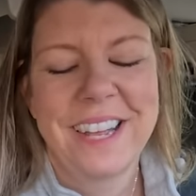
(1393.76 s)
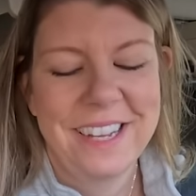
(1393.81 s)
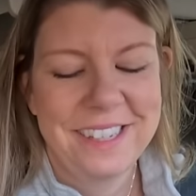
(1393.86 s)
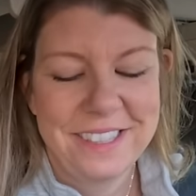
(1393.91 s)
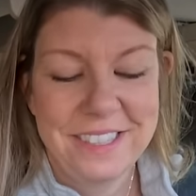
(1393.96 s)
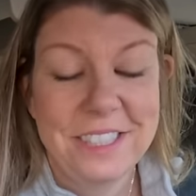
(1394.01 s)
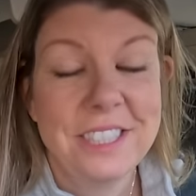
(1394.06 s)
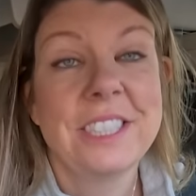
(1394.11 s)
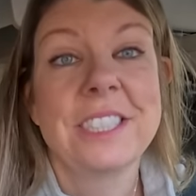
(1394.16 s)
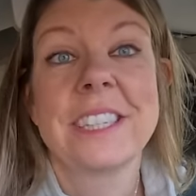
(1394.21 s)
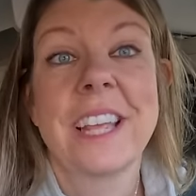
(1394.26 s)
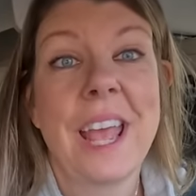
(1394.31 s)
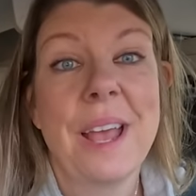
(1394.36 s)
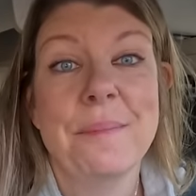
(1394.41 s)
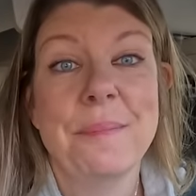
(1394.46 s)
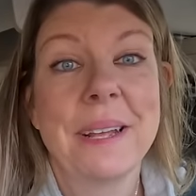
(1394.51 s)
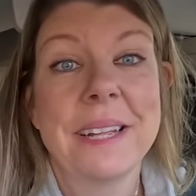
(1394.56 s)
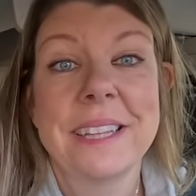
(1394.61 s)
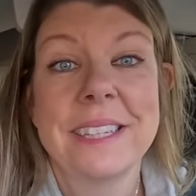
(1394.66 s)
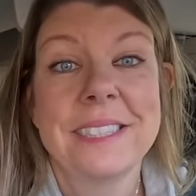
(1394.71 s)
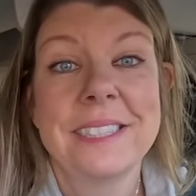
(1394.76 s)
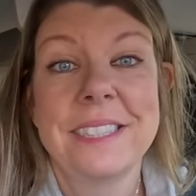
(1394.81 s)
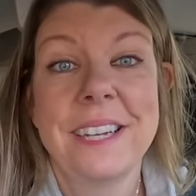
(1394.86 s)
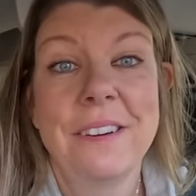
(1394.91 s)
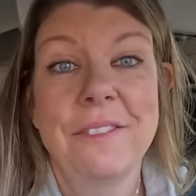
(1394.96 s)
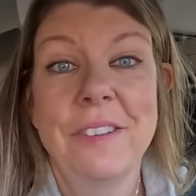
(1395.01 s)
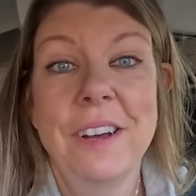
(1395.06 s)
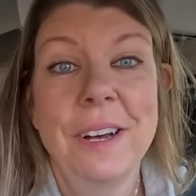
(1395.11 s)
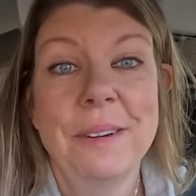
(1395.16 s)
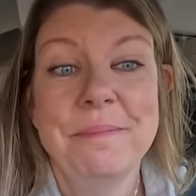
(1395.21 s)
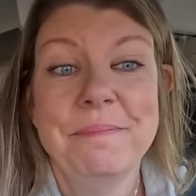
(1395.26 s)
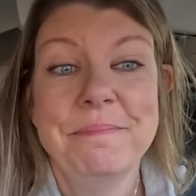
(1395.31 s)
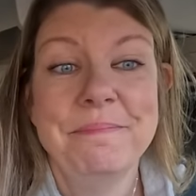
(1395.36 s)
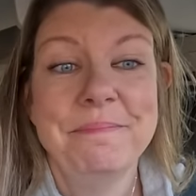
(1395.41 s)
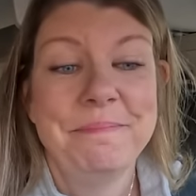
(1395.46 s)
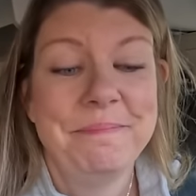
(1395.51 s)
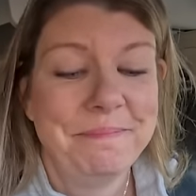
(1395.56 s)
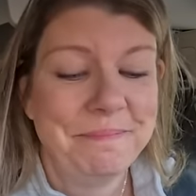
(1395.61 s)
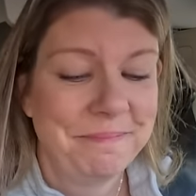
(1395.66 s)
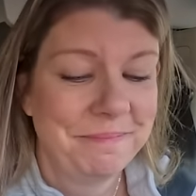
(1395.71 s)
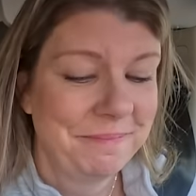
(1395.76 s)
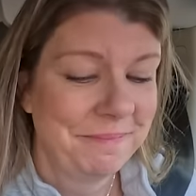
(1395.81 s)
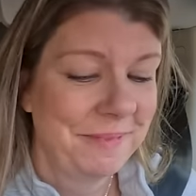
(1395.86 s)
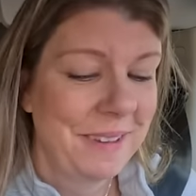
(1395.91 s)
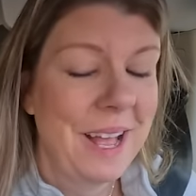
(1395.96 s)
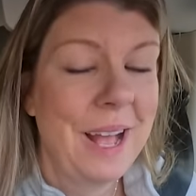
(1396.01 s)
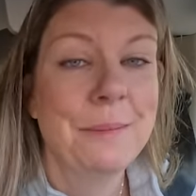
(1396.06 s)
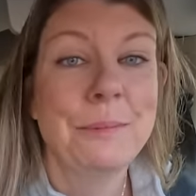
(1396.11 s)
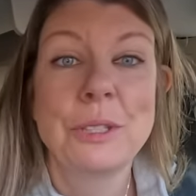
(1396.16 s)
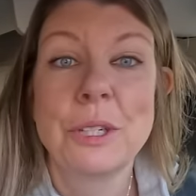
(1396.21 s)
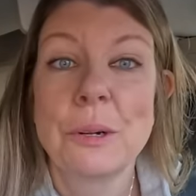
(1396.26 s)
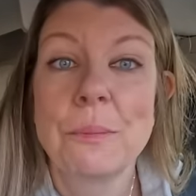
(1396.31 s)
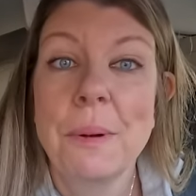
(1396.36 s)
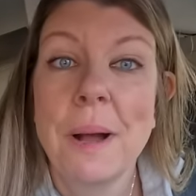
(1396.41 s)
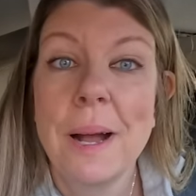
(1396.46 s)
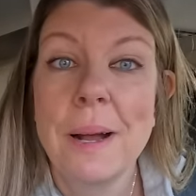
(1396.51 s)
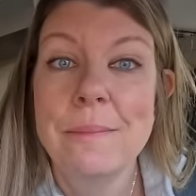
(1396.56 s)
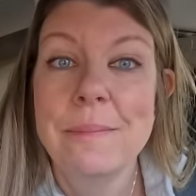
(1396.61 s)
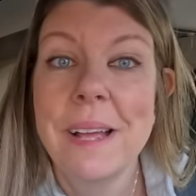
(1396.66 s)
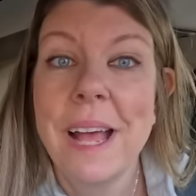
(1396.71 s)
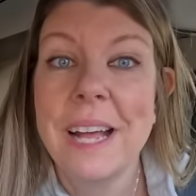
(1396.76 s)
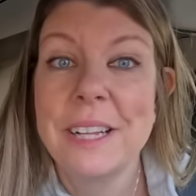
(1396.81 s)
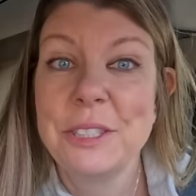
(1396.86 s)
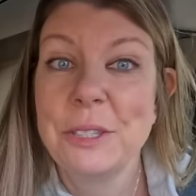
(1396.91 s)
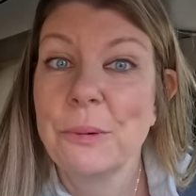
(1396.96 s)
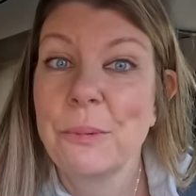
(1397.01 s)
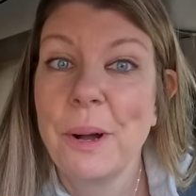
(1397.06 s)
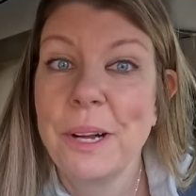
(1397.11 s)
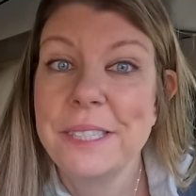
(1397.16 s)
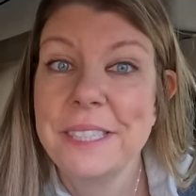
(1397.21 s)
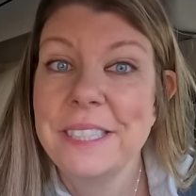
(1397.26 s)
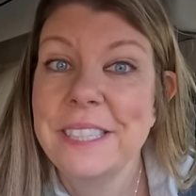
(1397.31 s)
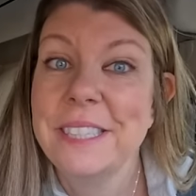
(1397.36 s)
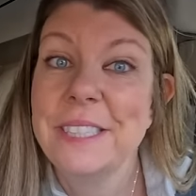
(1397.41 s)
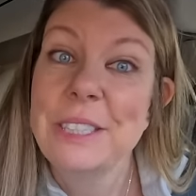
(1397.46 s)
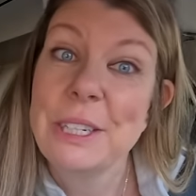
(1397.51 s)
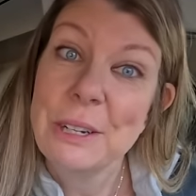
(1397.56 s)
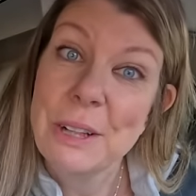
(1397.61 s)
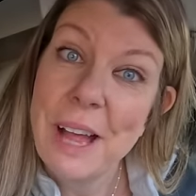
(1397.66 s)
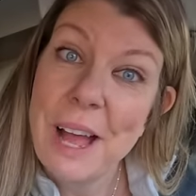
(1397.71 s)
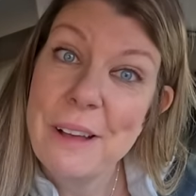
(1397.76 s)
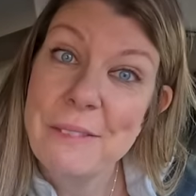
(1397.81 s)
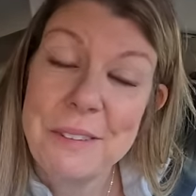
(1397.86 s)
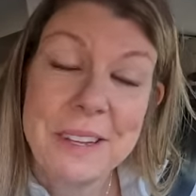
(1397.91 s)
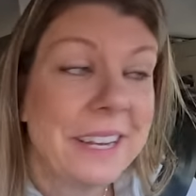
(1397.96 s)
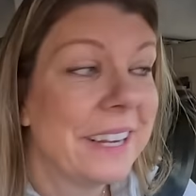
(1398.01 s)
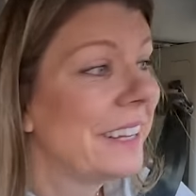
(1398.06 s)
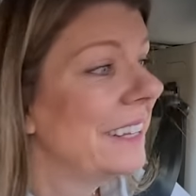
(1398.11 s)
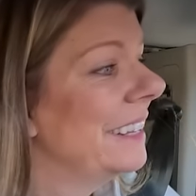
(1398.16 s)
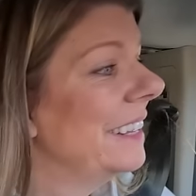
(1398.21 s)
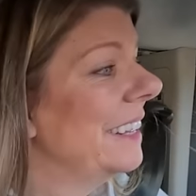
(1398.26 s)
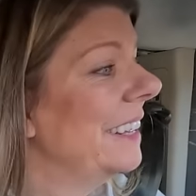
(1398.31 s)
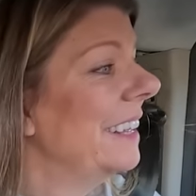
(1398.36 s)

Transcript: You just can't make this stuff up. I'm sure, Bob, as you're watching this, you're laughing.